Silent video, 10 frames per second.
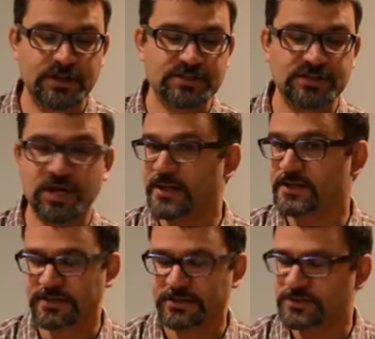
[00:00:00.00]

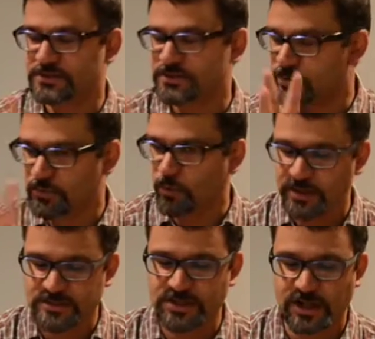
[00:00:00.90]
Turn
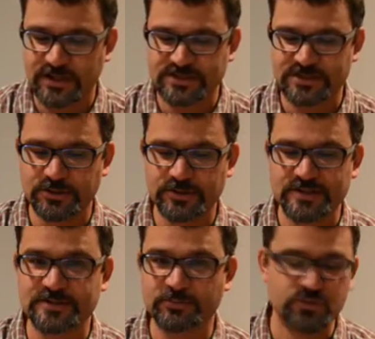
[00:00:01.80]
1 is not necessarily
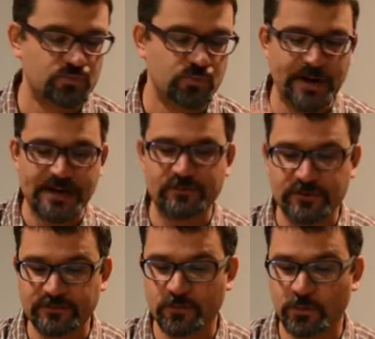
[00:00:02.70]
as simple as running
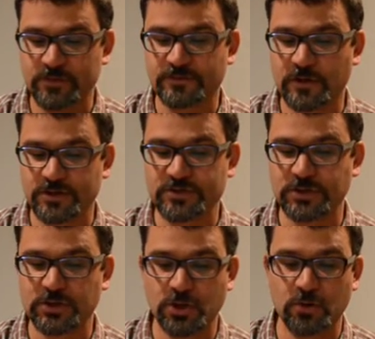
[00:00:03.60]
everything forward as far as it
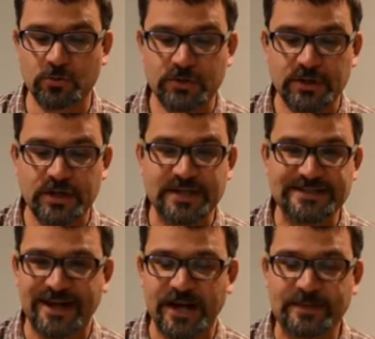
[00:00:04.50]
can go, and
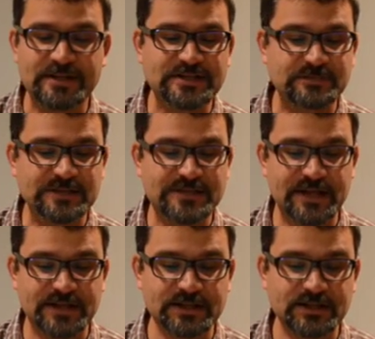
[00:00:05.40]
time needs to be
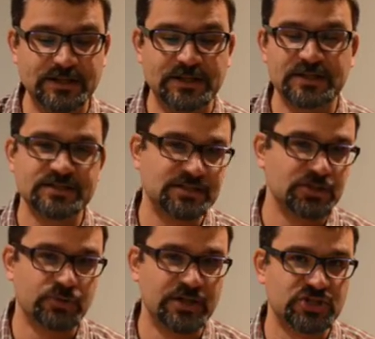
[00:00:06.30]
taken in
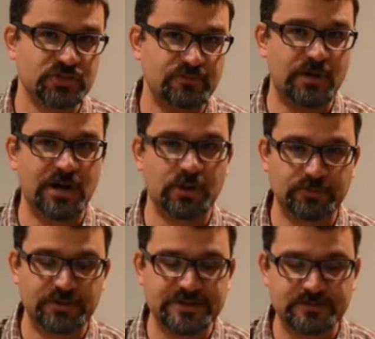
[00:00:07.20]
consideration of
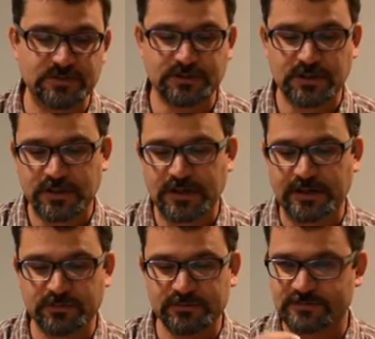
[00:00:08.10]
model placement.
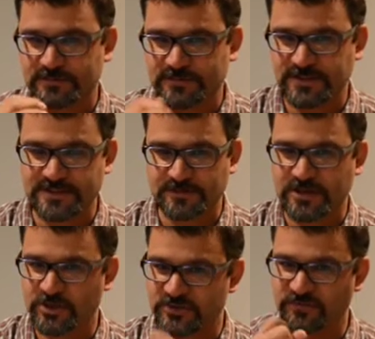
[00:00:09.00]
I'm going to say something
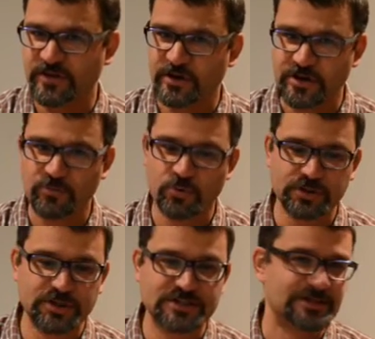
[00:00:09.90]
here that's very
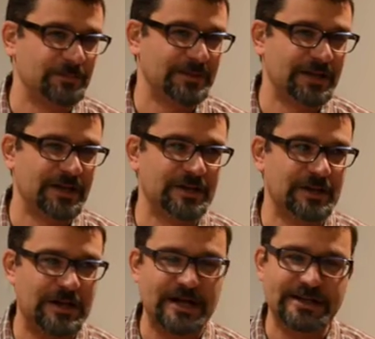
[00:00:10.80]
important, and it's something that
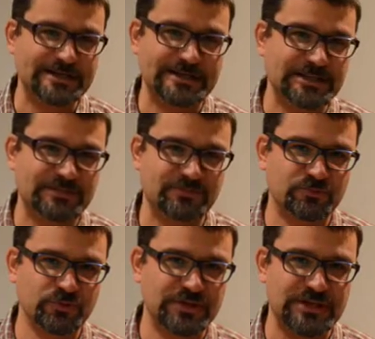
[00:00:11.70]
I didn't
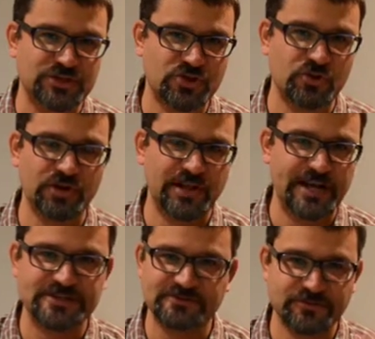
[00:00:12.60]
even really
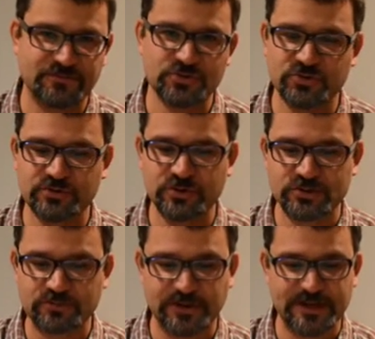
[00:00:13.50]
internalize for the first 2
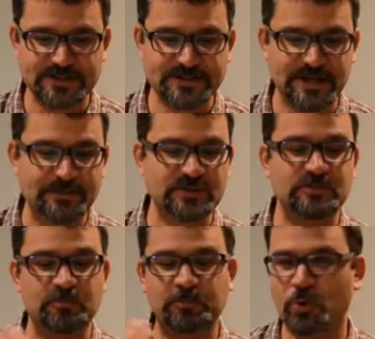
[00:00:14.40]
years of playing this game. It's
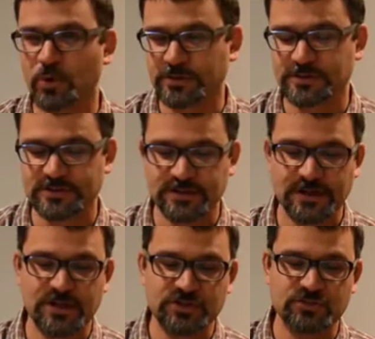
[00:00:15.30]
important
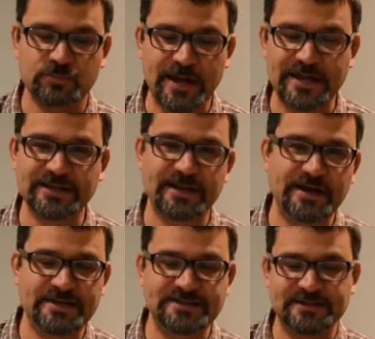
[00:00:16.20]
to
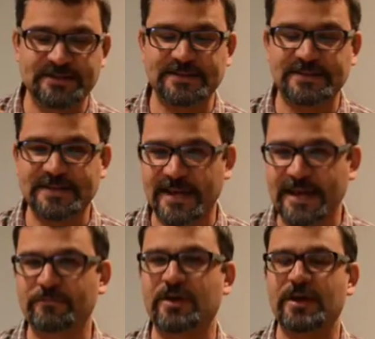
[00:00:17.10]
recognize that the
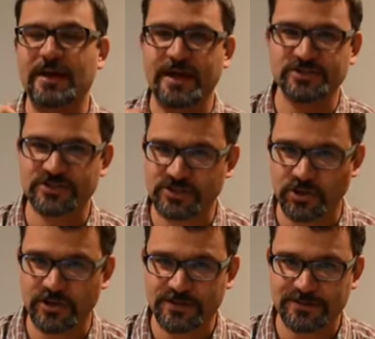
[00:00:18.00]
game has
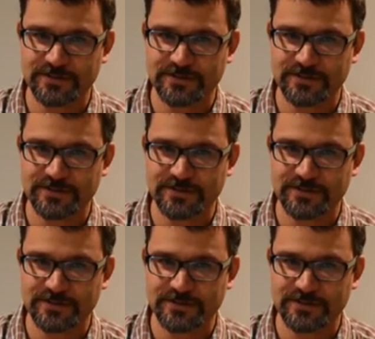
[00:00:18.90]
started.